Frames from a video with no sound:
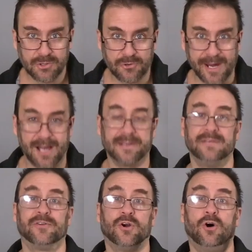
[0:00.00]
you,
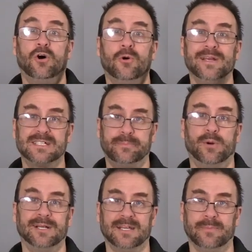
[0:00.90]
Creality, for always
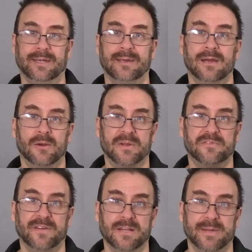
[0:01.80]
spoiling me with
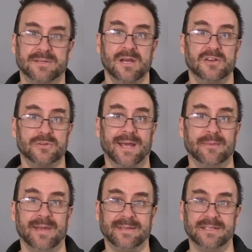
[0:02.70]
filament so I
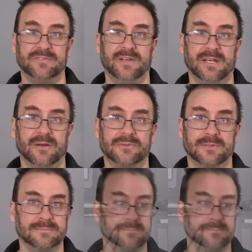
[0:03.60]
can make these videos.